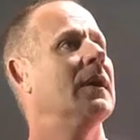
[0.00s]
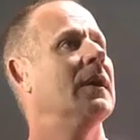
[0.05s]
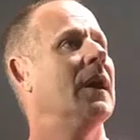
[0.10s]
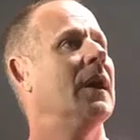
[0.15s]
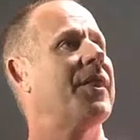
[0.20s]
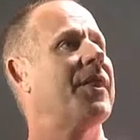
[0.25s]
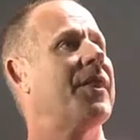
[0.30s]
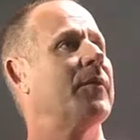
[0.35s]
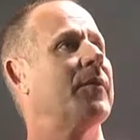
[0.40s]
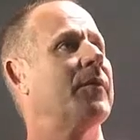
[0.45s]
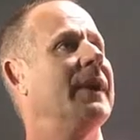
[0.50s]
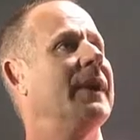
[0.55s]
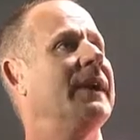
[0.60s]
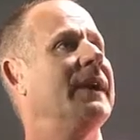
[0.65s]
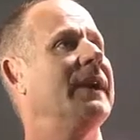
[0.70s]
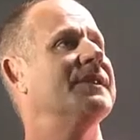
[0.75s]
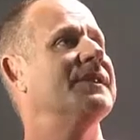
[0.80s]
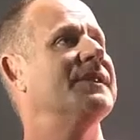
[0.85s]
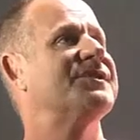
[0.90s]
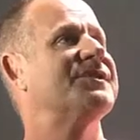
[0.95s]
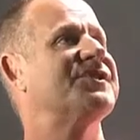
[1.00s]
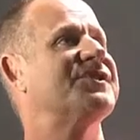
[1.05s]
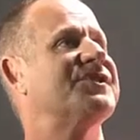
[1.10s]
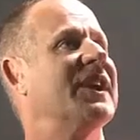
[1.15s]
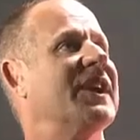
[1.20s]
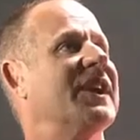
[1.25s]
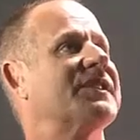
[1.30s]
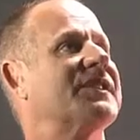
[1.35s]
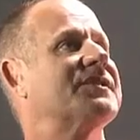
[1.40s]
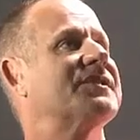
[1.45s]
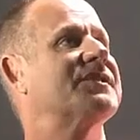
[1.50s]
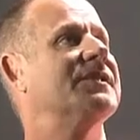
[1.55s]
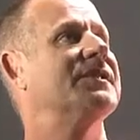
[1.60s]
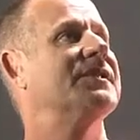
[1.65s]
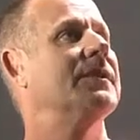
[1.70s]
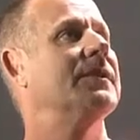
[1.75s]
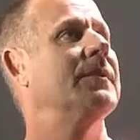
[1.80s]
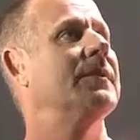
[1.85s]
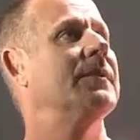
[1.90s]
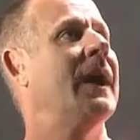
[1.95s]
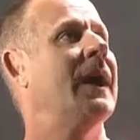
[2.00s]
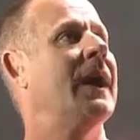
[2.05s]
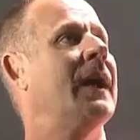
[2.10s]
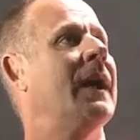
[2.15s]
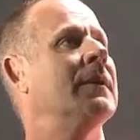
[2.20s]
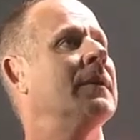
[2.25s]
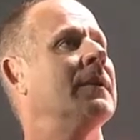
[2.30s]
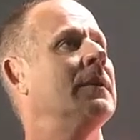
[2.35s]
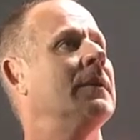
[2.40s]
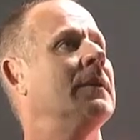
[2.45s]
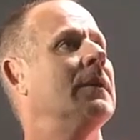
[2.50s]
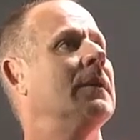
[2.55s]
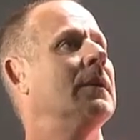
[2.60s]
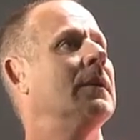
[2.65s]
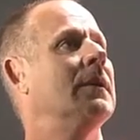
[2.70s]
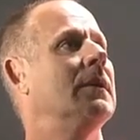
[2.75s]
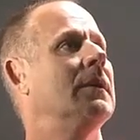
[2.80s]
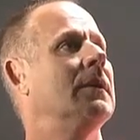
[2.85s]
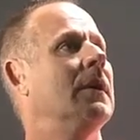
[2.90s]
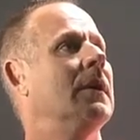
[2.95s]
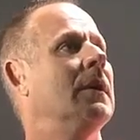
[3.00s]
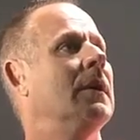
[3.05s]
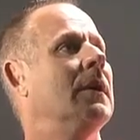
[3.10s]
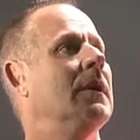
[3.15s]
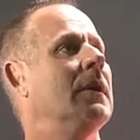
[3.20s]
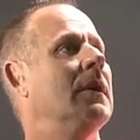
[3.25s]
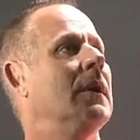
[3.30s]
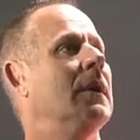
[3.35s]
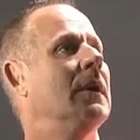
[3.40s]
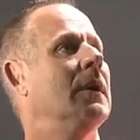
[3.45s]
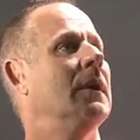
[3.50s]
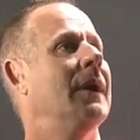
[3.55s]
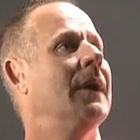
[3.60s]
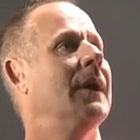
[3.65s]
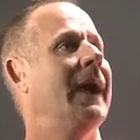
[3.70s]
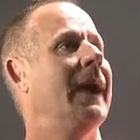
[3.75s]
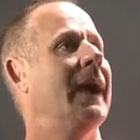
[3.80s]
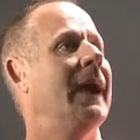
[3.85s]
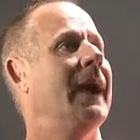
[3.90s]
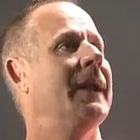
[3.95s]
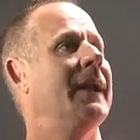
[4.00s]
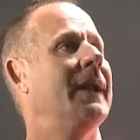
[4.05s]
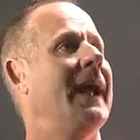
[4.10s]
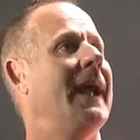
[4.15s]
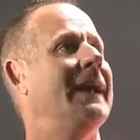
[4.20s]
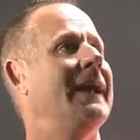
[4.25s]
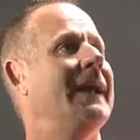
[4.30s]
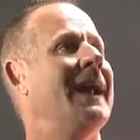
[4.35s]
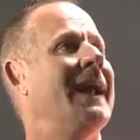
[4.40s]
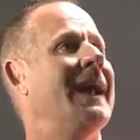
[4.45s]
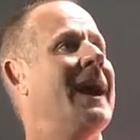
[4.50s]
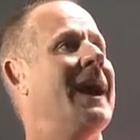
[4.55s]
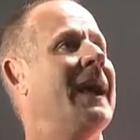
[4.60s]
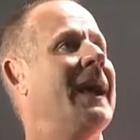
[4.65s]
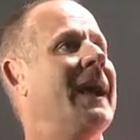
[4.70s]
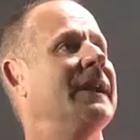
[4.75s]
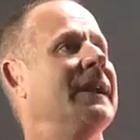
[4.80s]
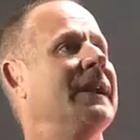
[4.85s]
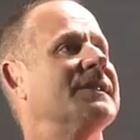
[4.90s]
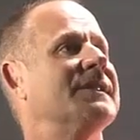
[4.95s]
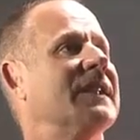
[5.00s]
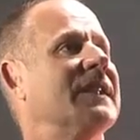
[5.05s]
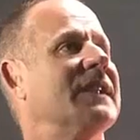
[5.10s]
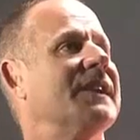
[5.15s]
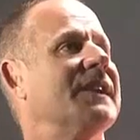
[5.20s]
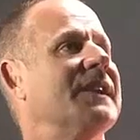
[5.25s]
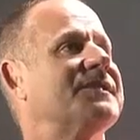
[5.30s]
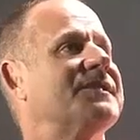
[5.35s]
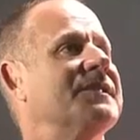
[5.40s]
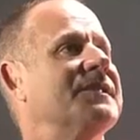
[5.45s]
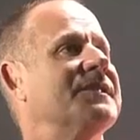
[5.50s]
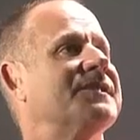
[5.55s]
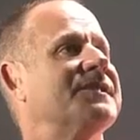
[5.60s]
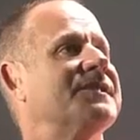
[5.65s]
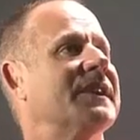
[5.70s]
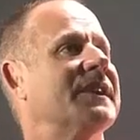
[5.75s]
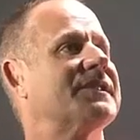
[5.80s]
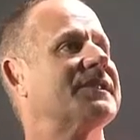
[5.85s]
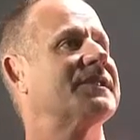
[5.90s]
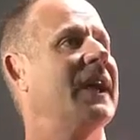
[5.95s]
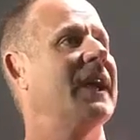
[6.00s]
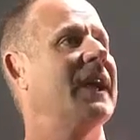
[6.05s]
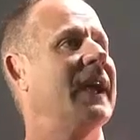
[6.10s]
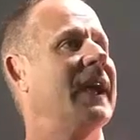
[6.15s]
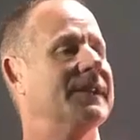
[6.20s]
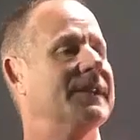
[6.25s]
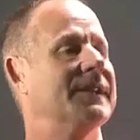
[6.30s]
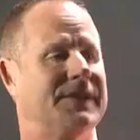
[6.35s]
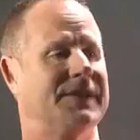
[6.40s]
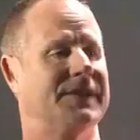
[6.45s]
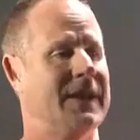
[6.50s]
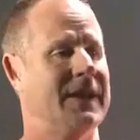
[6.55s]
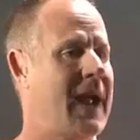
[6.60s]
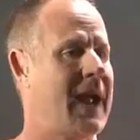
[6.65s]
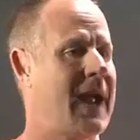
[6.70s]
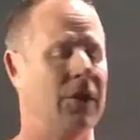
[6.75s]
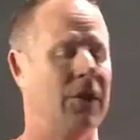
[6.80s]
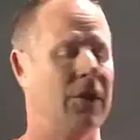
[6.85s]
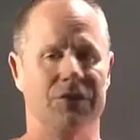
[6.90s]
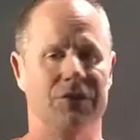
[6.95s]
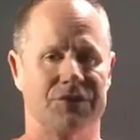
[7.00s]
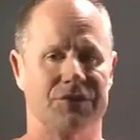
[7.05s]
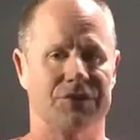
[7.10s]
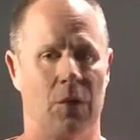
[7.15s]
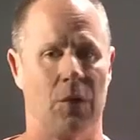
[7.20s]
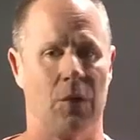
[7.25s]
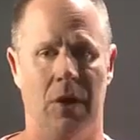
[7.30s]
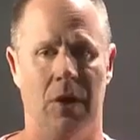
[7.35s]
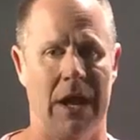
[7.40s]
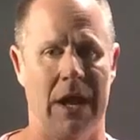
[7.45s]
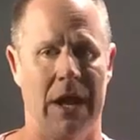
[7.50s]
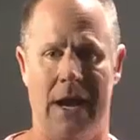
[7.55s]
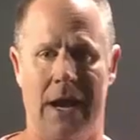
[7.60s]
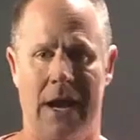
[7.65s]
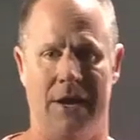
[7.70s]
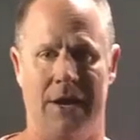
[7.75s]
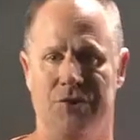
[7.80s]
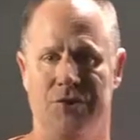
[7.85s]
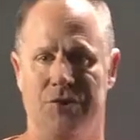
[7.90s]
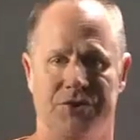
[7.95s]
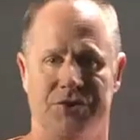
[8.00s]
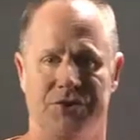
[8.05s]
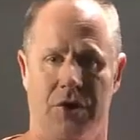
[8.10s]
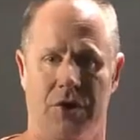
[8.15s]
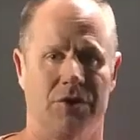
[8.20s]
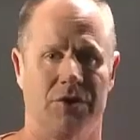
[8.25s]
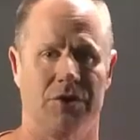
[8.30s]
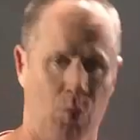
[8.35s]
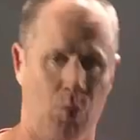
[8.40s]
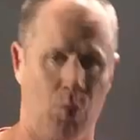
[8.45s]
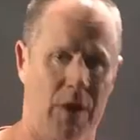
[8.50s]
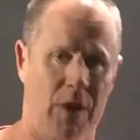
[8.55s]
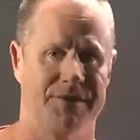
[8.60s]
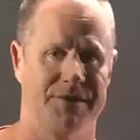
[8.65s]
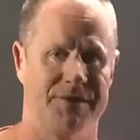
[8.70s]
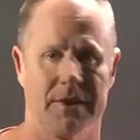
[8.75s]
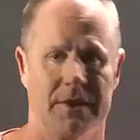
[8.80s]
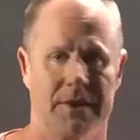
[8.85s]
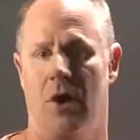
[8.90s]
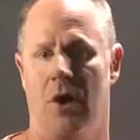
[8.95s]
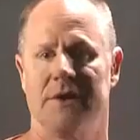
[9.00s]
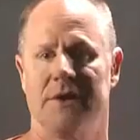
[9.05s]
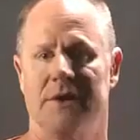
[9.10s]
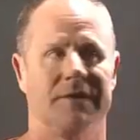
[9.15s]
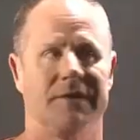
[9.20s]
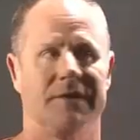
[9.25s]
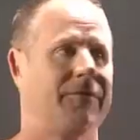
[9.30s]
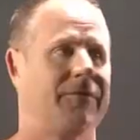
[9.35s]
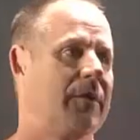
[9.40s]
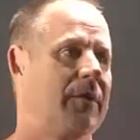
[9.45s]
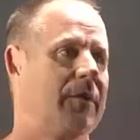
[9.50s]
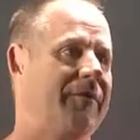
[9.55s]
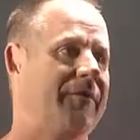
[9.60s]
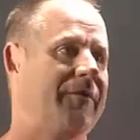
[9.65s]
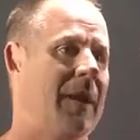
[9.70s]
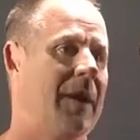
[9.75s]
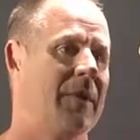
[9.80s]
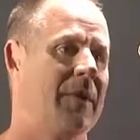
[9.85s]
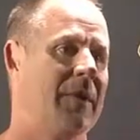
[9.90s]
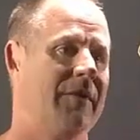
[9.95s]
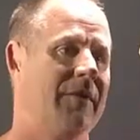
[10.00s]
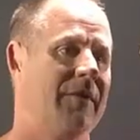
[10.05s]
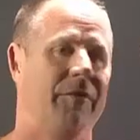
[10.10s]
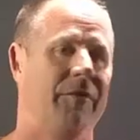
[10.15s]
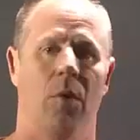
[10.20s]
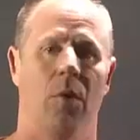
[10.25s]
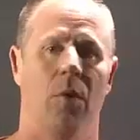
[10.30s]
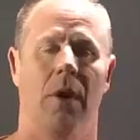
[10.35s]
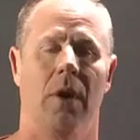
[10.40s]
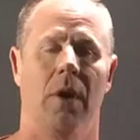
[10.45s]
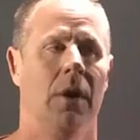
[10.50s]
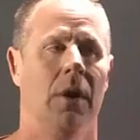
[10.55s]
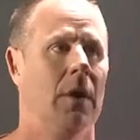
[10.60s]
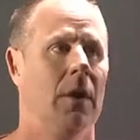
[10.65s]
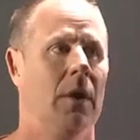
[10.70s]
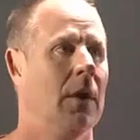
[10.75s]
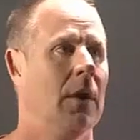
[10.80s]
A 3 is 6 to 9, and a 9 is less than 6K. See, now you just go online and you search, what is the cost for a family of 4